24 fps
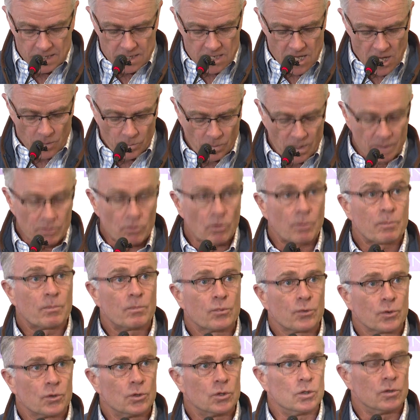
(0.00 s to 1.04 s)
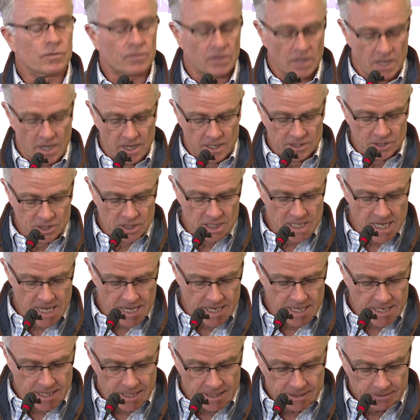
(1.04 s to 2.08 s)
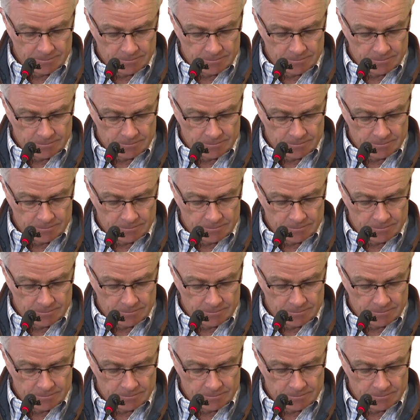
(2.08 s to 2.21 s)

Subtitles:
and we proved last year